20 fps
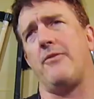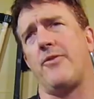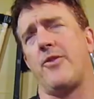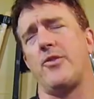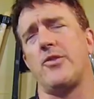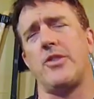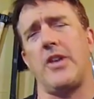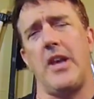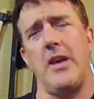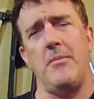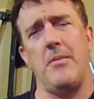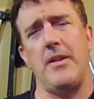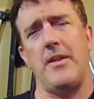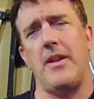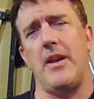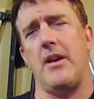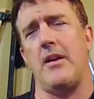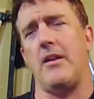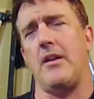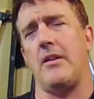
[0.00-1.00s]
first came in
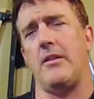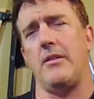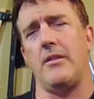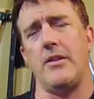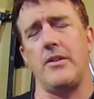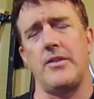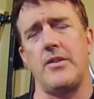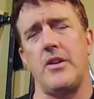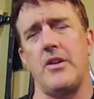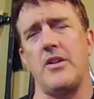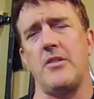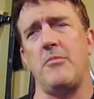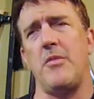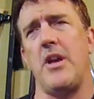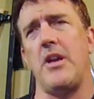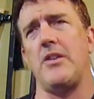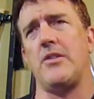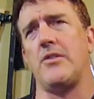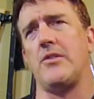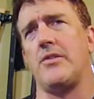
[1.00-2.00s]
there, and the sergeant
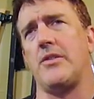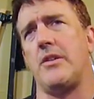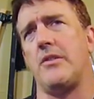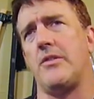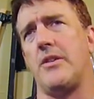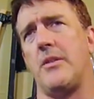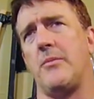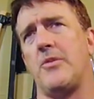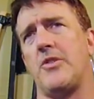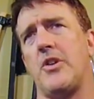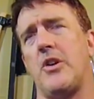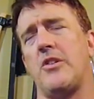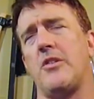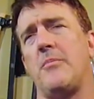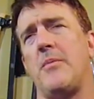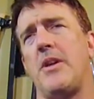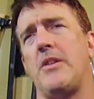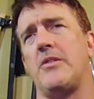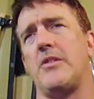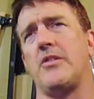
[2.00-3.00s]
majors there,
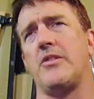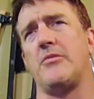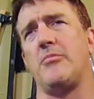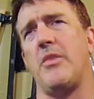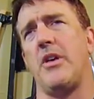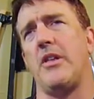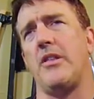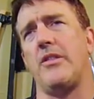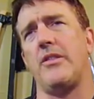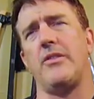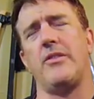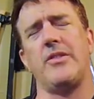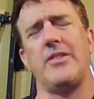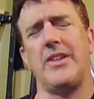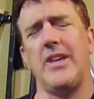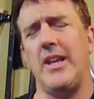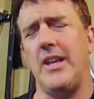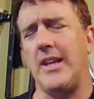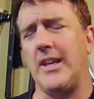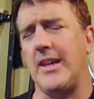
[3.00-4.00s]
Sergeant Major Smith,
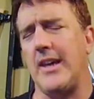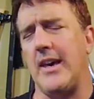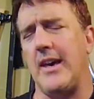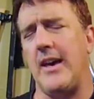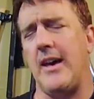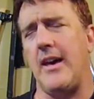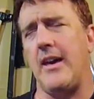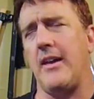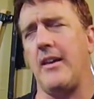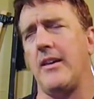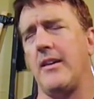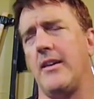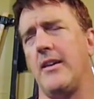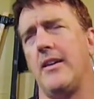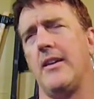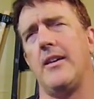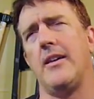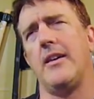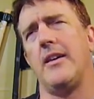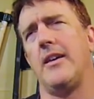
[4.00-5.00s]
skinny guy.
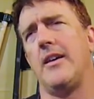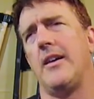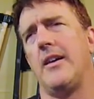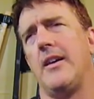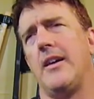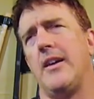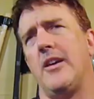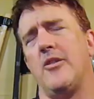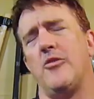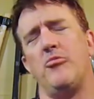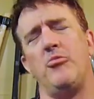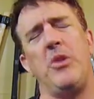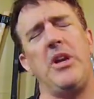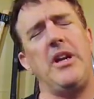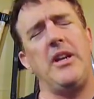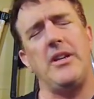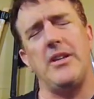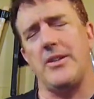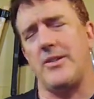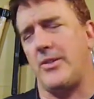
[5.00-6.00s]
you know,
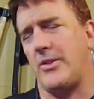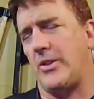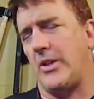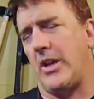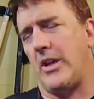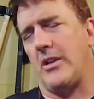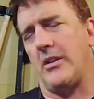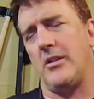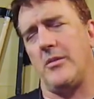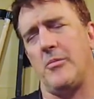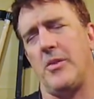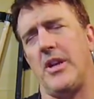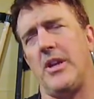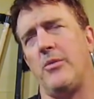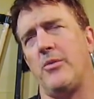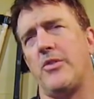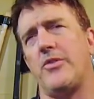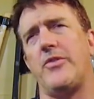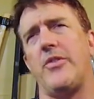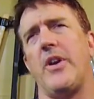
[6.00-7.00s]
mean as shit, but he
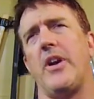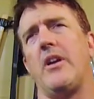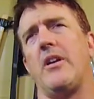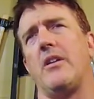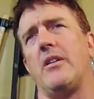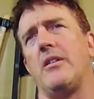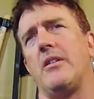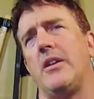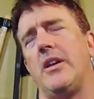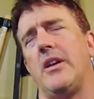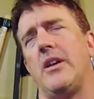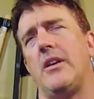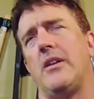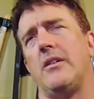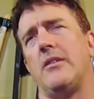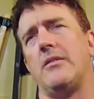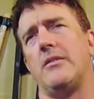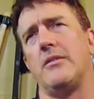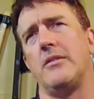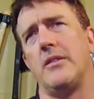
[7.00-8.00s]
was fair, you
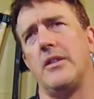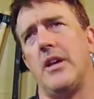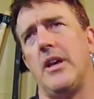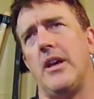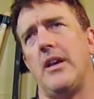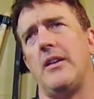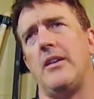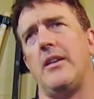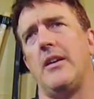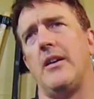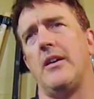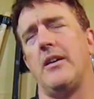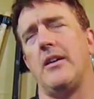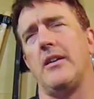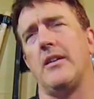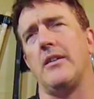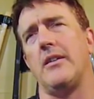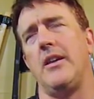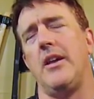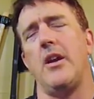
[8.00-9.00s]
know. And,
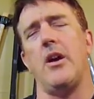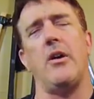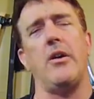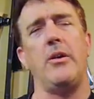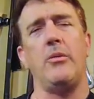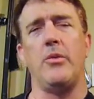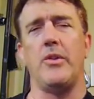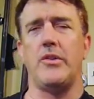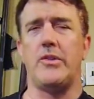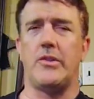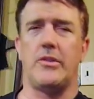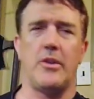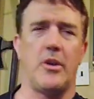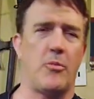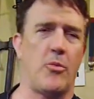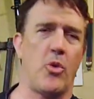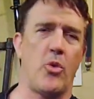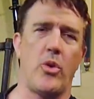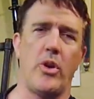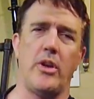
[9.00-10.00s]
you know, he was a
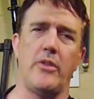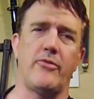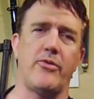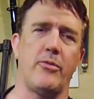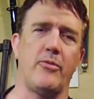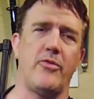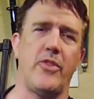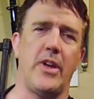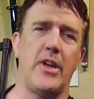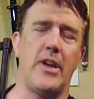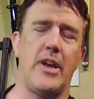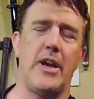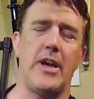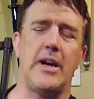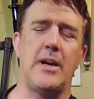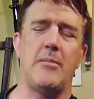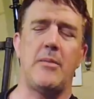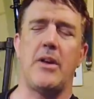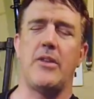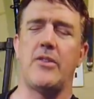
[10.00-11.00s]
Marine from
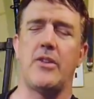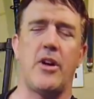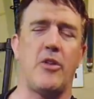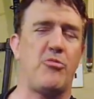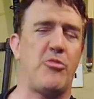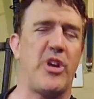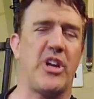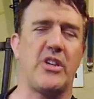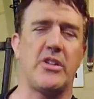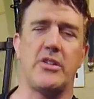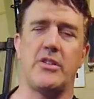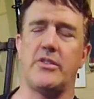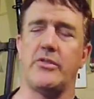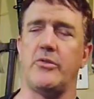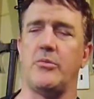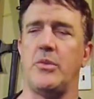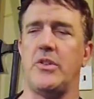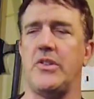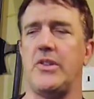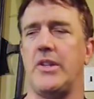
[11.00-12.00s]
Vietnam. I saw pictures
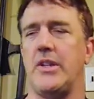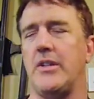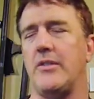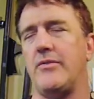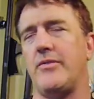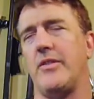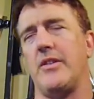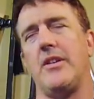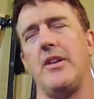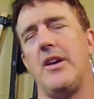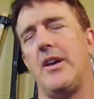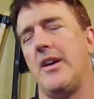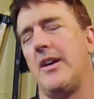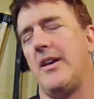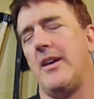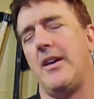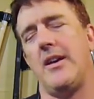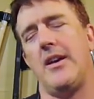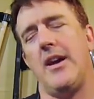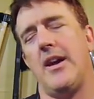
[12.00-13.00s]
of him and stuff.
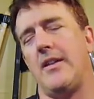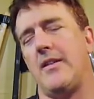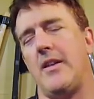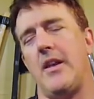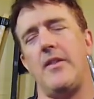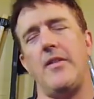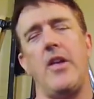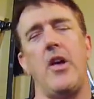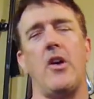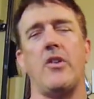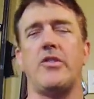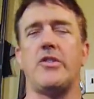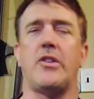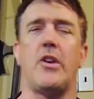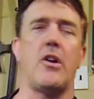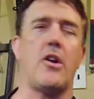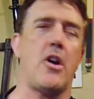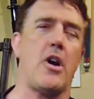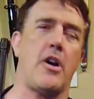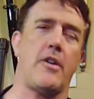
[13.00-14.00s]
And they all
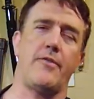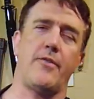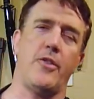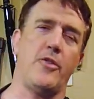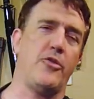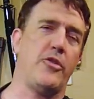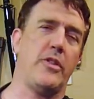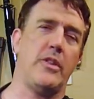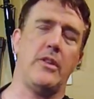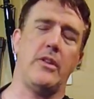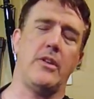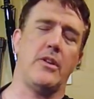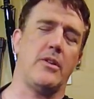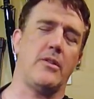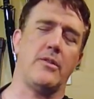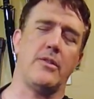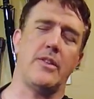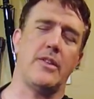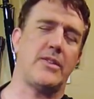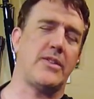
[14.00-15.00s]
start off, you
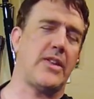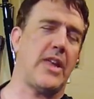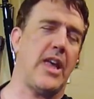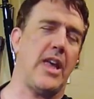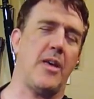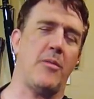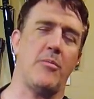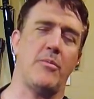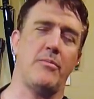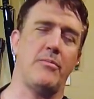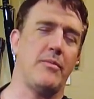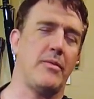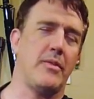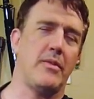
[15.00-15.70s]
know, the same.